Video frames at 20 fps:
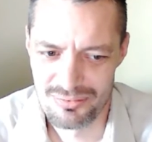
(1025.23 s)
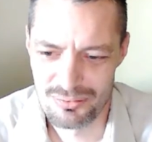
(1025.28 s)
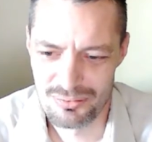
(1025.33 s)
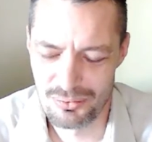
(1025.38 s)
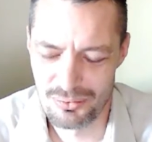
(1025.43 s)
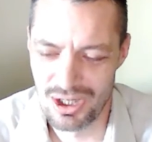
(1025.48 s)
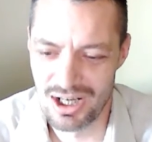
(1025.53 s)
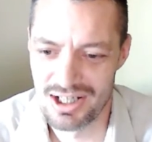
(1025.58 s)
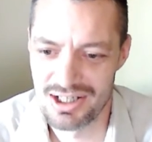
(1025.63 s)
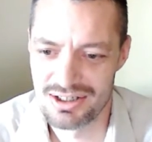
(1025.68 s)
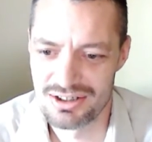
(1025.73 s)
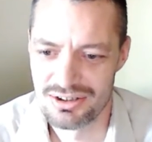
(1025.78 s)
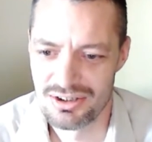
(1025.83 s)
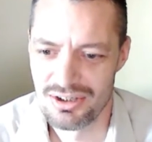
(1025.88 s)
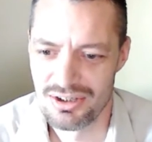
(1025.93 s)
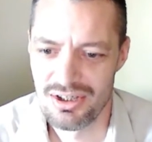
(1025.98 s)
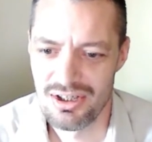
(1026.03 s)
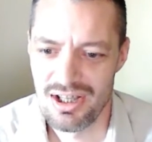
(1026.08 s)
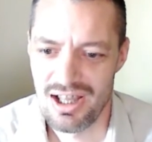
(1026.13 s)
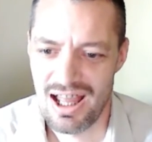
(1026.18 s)
Right.
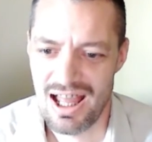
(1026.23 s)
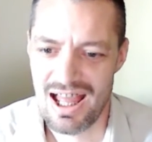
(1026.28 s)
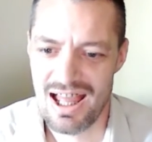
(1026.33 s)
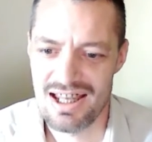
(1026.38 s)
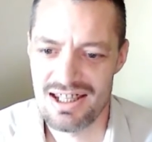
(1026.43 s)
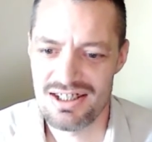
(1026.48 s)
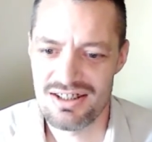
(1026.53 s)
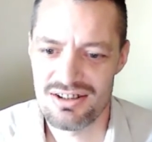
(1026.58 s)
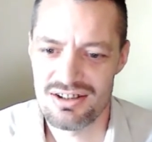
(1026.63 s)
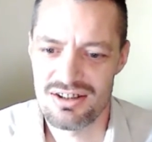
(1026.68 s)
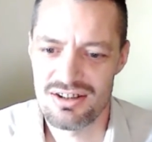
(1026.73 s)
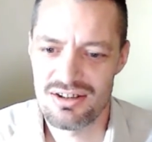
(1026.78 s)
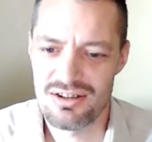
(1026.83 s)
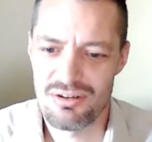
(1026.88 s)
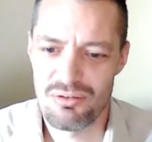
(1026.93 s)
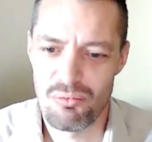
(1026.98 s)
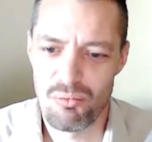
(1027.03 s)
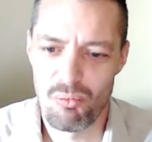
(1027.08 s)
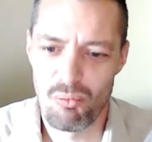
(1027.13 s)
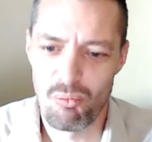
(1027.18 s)
And
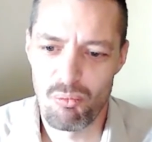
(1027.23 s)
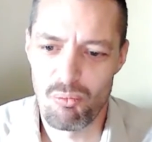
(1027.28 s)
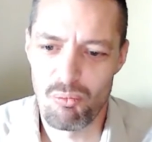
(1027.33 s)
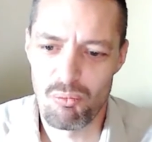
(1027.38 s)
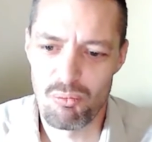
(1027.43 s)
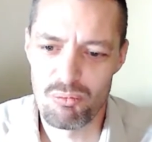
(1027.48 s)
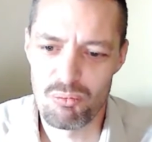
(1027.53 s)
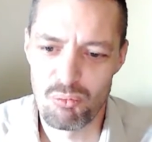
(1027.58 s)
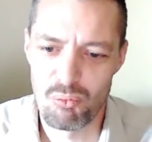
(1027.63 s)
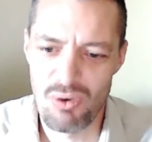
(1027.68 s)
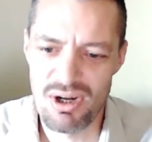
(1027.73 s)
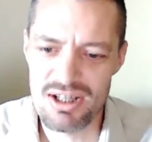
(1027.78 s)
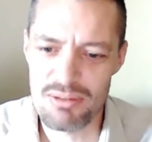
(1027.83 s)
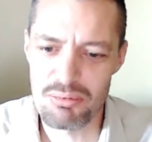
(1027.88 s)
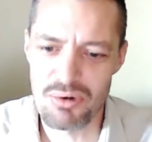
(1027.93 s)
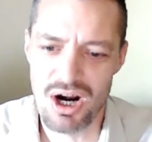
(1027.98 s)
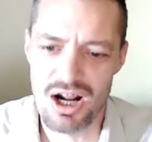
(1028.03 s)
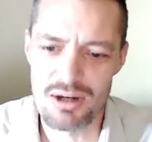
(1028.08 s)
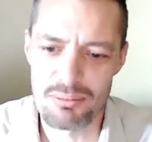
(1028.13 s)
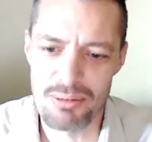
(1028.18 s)
when he
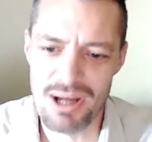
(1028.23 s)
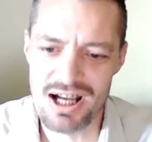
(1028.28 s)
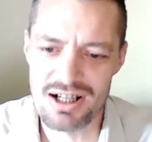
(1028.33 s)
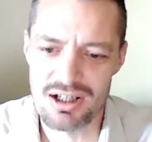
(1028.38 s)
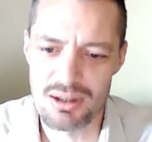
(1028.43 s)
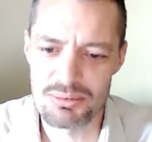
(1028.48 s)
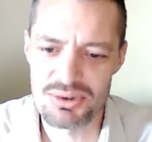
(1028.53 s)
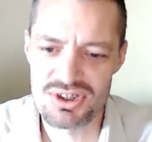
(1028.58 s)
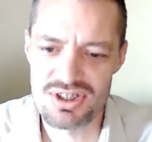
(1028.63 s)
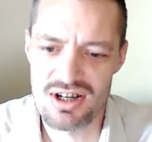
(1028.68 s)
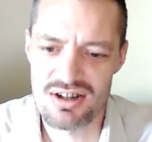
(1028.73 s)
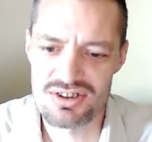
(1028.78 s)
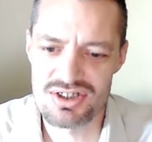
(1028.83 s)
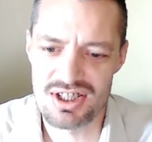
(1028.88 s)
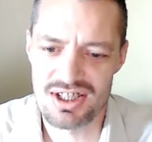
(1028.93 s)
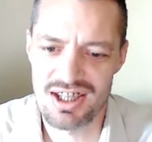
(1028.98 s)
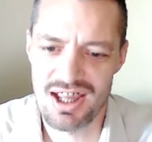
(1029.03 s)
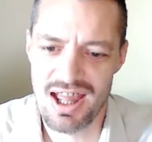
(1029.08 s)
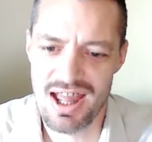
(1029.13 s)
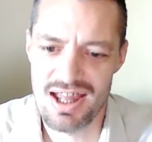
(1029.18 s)
brought her back upstairs
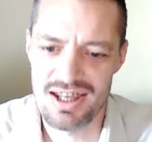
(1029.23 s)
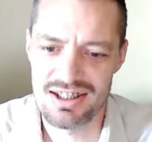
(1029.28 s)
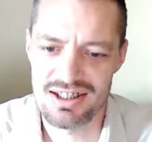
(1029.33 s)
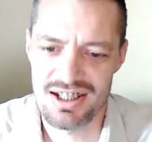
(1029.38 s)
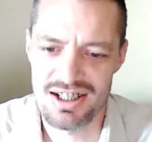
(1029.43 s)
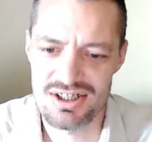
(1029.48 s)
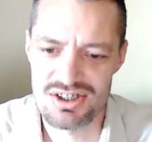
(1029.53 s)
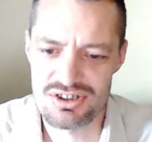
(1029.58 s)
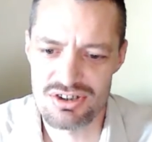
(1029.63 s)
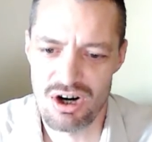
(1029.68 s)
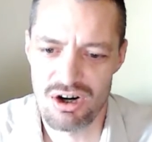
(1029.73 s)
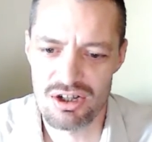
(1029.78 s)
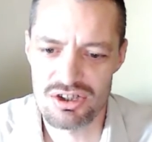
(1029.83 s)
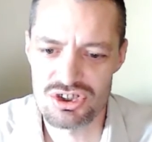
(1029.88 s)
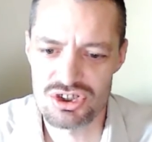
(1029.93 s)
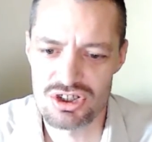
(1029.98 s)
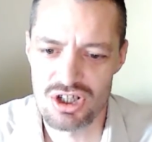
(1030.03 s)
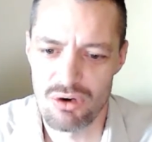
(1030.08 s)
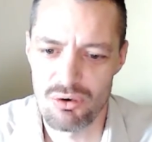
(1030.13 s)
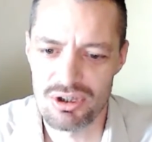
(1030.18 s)
again, he started
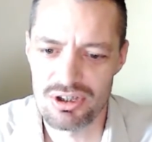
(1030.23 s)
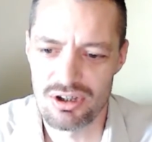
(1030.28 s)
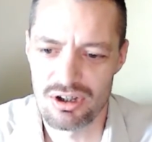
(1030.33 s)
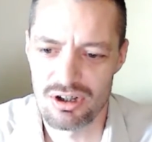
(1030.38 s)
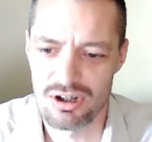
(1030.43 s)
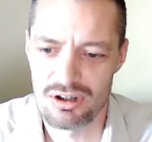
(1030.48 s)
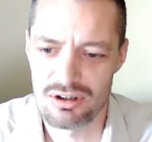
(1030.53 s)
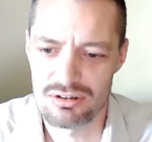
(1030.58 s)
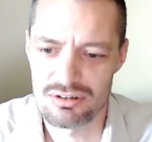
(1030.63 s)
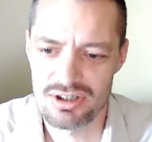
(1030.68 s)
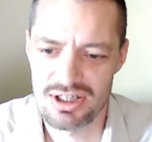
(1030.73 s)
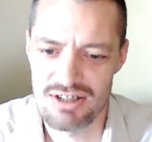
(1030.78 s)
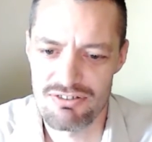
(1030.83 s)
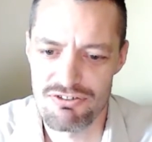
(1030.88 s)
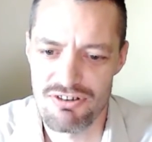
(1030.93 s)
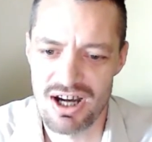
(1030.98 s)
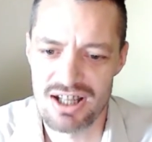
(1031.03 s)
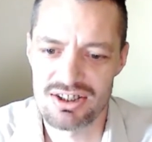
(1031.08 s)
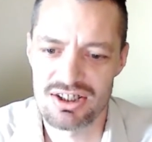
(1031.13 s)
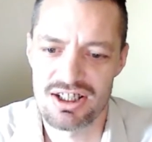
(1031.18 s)
showing her, he
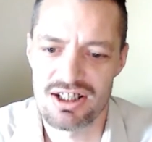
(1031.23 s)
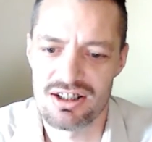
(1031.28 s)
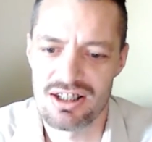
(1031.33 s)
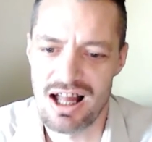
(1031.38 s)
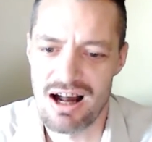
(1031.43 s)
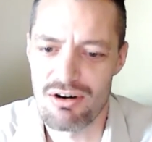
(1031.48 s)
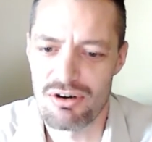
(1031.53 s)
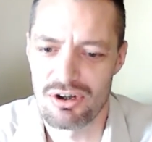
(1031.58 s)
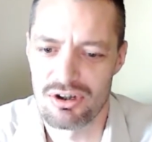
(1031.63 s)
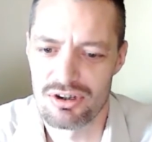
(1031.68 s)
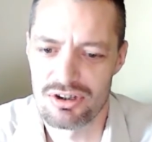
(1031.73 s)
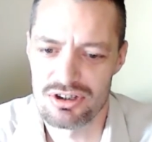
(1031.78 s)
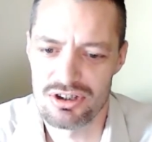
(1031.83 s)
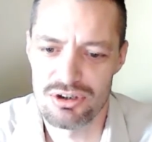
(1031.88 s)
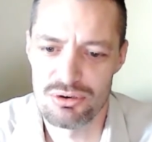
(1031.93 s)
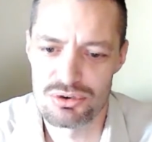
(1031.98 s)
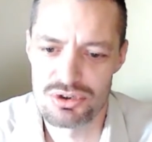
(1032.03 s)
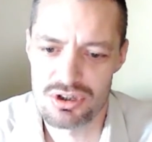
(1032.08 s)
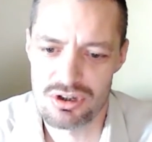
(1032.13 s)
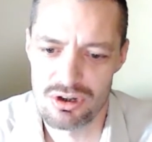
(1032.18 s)
finally allowed her to
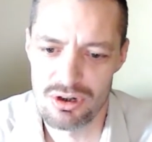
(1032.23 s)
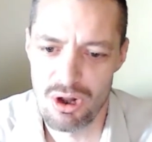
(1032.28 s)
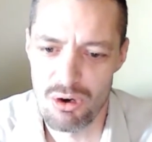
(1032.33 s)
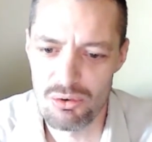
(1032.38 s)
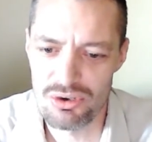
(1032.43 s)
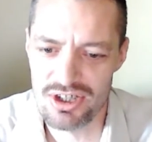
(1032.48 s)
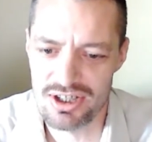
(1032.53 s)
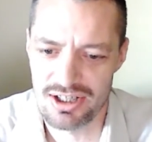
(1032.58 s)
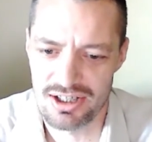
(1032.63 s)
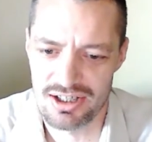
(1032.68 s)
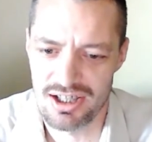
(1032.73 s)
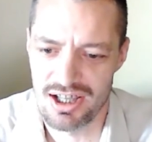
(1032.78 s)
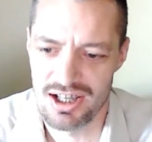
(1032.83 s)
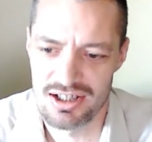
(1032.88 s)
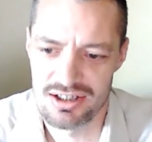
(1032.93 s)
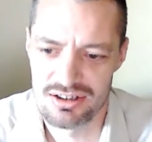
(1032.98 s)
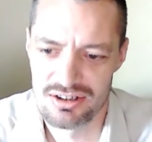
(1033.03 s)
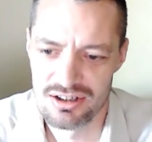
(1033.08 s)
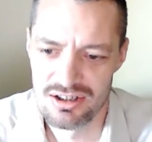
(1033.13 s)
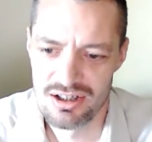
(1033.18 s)
use clothing
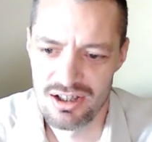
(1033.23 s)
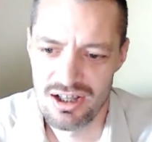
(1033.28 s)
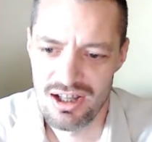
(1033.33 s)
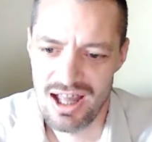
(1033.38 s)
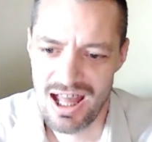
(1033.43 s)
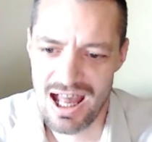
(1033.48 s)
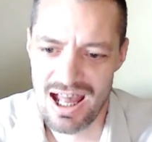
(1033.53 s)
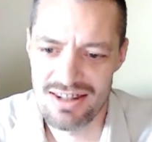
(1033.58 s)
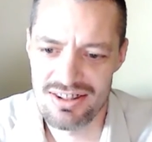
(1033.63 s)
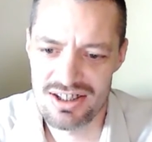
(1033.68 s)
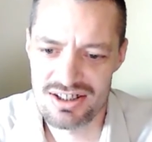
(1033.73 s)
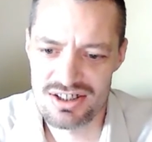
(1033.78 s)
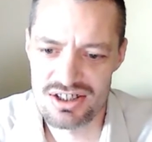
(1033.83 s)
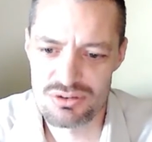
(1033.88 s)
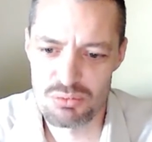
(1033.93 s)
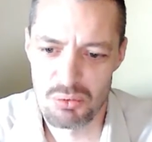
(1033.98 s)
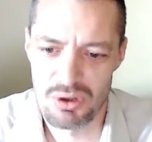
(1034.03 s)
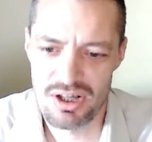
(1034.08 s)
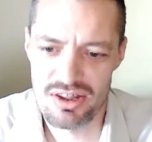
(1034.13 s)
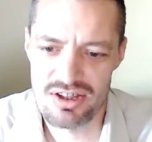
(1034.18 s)
again. And this
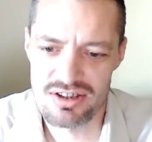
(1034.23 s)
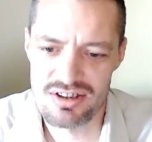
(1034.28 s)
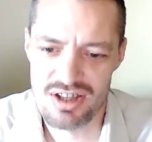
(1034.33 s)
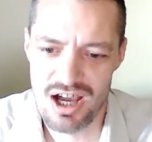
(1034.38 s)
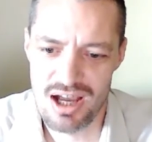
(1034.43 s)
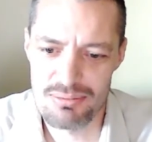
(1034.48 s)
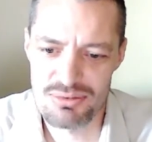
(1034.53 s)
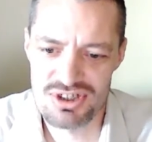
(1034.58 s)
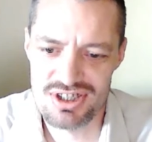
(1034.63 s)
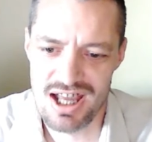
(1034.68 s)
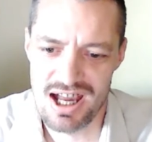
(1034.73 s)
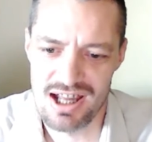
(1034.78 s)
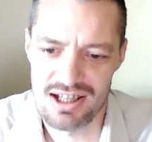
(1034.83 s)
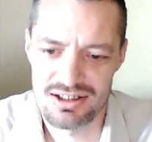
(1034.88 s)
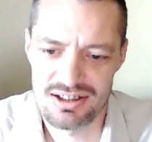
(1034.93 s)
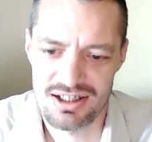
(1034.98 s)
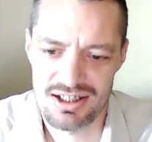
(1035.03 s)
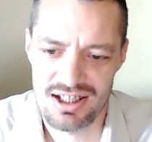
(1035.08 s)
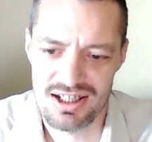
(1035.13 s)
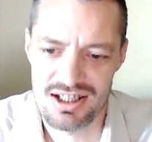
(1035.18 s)
is one of the times that
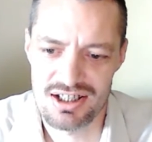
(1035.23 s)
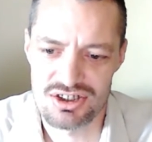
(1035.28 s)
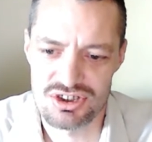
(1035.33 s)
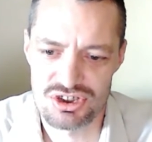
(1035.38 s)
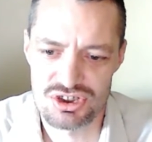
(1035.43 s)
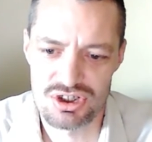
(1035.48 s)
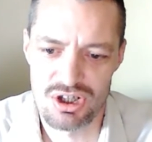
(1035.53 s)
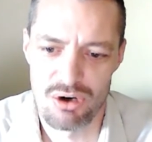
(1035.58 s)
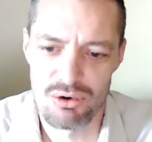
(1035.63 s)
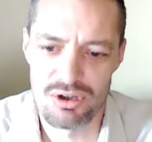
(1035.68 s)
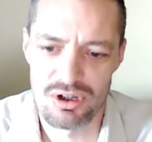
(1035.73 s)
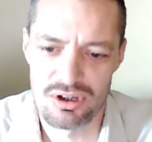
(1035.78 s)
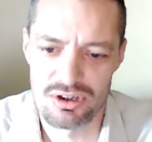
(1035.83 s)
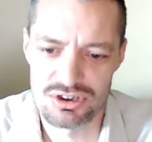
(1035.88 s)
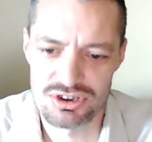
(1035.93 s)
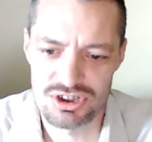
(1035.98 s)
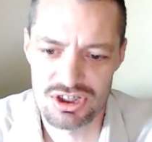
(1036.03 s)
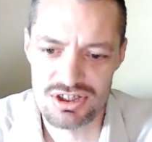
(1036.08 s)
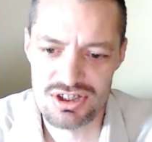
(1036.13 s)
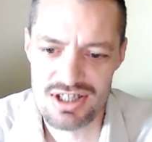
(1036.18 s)
he had showed her
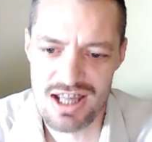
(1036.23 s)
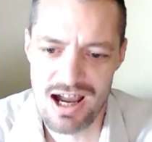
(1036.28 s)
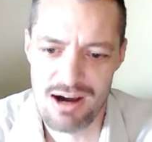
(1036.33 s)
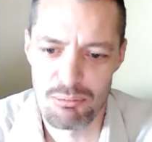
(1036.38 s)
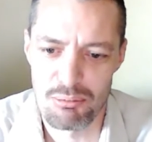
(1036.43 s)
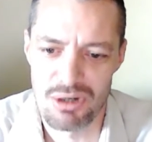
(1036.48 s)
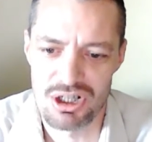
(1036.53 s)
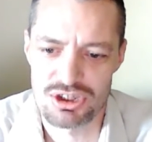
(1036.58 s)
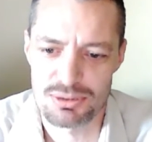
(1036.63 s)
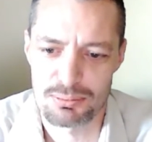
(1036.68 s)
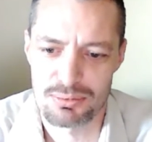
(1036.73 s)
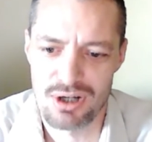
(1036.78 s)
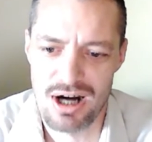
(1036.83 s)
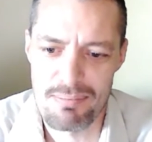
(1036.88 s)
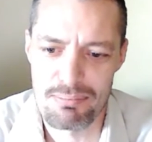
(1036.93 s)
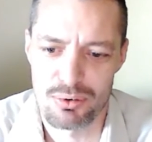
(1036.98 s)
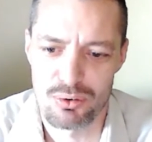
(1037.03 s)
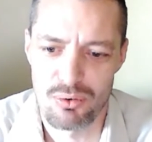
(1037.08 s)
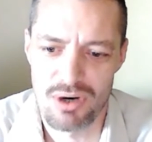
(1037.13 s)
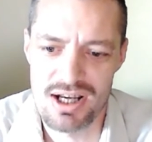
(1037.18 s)
just how much
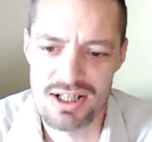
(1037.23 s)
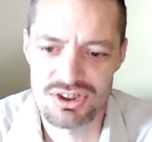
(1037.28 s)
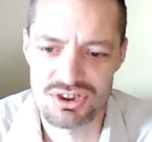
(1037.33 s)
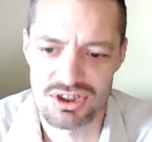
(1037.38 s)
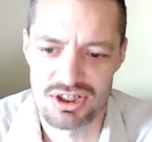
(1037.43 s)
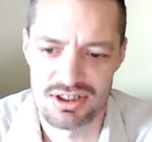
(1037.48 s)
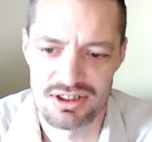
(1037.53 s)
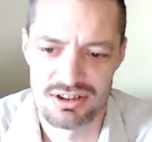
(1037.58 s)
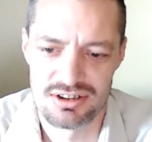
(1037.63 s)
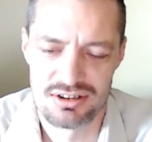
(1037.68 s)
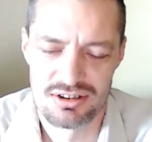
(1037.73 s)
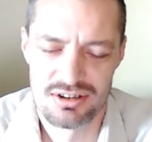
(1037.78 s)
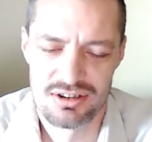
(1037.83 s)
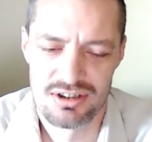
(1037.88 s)
preparation